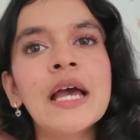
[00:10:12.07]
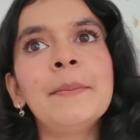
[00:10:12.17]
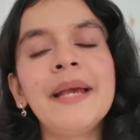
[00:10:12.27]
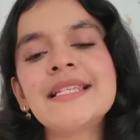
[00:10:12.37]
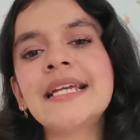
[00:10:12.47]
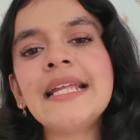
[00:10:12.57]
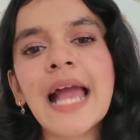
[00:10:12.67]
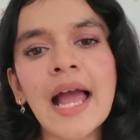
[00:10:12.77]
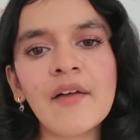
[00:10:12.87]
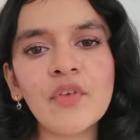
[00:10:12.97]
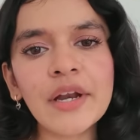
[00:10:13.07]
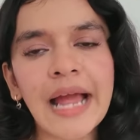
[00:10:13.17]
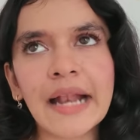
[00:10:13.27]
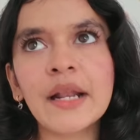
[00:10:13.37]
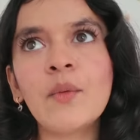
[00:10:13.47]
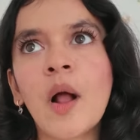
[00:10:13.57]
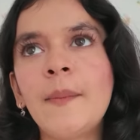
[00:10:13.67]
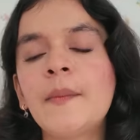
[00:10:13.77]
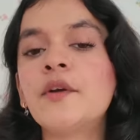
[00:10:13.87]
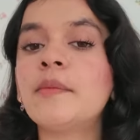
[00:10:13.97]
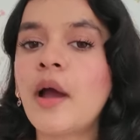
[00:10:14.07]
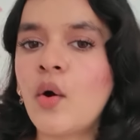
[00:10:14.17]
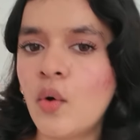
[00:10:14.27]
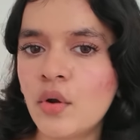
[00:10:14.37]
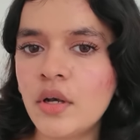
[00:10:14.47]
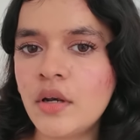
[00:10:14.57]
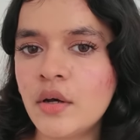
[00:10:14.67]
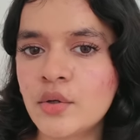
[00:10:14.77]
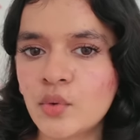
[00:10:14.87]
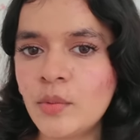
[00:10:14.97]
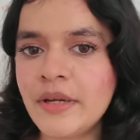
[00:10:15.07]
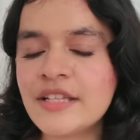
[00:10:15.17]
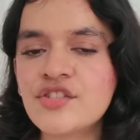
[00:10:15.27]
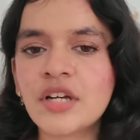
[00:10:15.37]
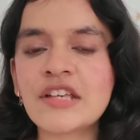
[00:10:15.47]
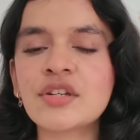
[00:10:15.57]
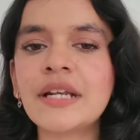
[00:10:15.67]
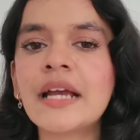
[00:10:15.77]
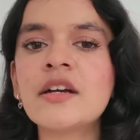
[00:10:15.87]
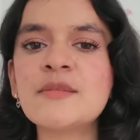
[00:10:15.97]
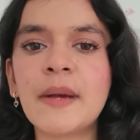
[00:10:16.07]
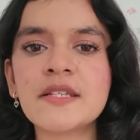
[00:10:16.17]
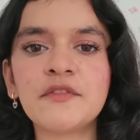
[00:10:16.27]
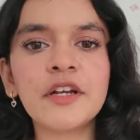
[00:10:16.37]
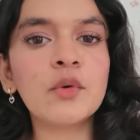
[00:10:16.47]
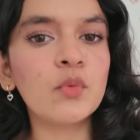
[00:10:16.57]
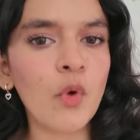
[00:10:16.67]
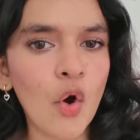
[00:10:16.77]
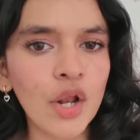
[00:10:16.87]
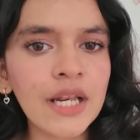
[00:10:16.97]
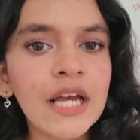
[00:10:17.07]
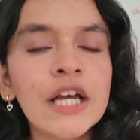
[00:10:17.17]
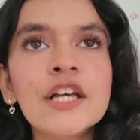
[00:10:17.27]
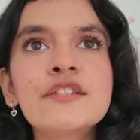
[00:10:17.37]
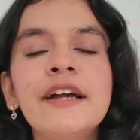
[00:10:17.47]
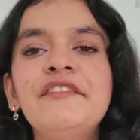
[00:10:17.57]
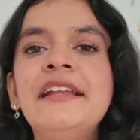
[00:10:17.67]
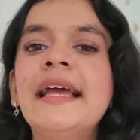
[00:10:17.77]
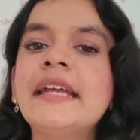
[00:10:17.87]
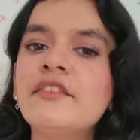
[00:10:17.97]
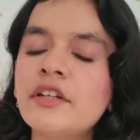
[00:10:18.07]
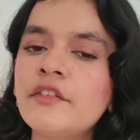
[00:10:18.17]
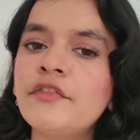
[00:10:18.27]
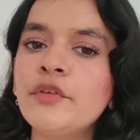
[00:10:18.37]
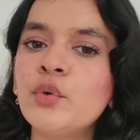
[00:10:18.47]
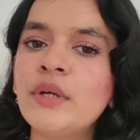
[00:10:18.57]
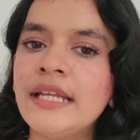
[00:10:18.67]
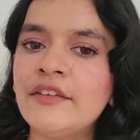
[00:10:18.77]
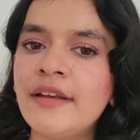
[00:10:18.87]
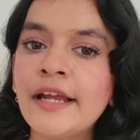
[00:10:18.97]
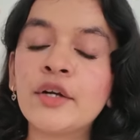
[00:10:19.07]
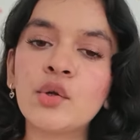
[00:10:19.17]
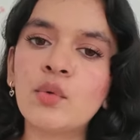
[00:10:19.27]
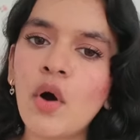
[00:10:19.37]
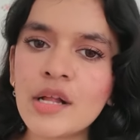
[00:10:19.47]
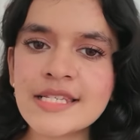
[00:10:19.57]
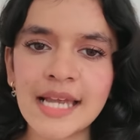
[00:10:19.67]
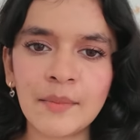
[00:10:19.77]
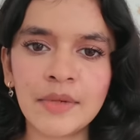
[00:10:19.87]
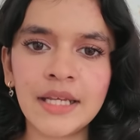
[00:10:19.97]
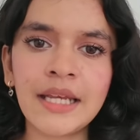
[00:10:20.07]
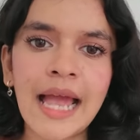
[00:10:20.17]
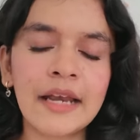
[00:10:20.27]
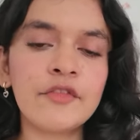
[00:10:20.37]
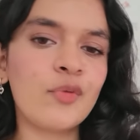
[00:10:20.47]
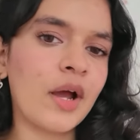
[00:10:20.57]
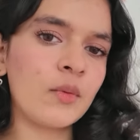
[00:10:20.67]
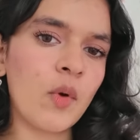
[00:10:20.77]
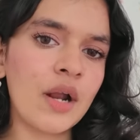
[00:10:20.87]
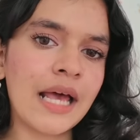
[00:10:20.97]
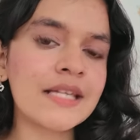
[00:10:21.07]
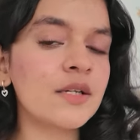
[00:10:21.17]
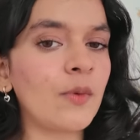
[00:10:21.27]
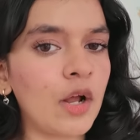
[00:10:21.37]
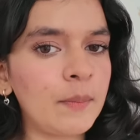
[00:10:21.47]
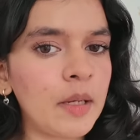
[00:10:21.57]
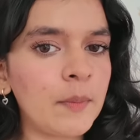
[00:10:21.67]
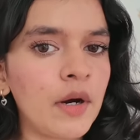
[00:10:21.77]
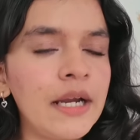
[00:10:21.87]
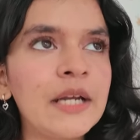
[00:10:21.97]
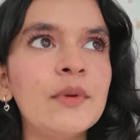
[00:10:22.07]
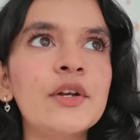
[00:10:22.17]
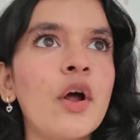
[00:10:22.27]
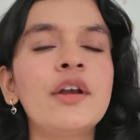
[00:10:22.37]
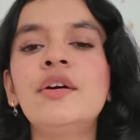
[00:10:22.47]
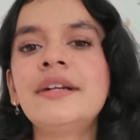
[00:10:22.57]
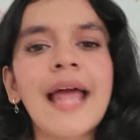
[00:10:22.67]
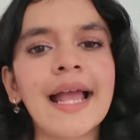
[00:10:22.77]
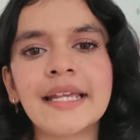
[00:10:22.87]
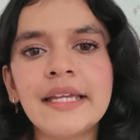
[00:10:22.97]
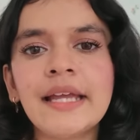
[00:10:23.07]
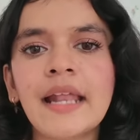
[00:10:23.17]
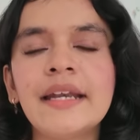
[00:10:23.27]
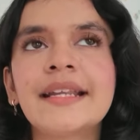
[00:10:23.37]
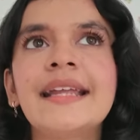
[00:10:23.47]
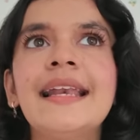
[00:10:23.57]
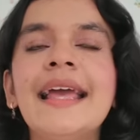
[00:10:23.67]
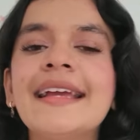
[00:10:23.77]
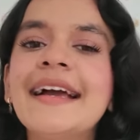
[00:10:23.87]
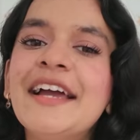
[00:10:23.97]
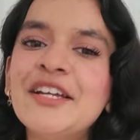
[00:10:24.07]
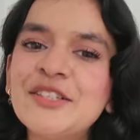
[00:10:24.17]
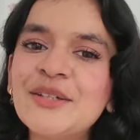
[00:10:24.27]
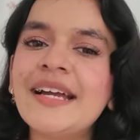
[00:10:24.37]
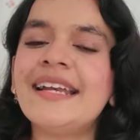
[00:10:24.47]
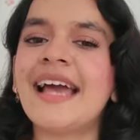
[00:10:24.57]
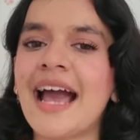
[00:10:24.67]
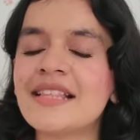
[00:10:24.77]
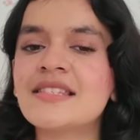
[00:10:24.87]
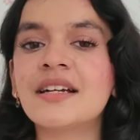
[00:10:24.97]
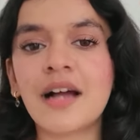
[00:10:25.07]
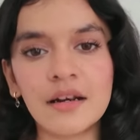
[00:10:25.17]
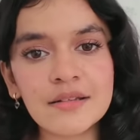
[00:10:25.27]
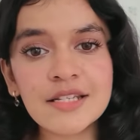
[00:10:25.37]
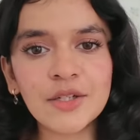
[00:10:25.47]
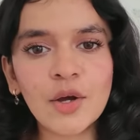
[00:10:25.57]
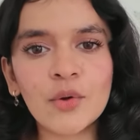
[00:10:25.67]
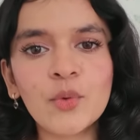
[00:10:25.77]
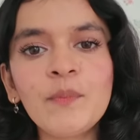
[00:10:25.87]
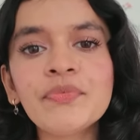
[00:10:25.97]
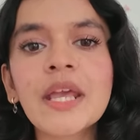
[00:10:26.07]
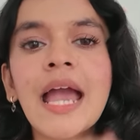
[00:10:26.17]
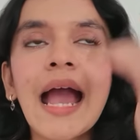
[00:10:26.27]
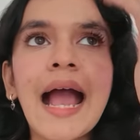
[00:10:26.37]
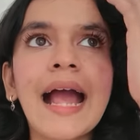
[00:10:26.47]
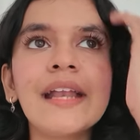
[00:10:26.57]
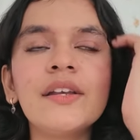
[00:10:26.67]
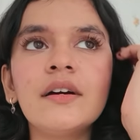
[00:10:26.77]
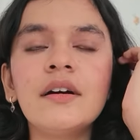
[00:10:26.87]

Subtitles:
Basically I have not added a wallpaper to my whole room, it's just on like a specific wall. So I feel like even if you leave like 2 walls empty and if one wall has a wallpaper, it will not look tacky and it can like, you know, enhance the colors in your room. And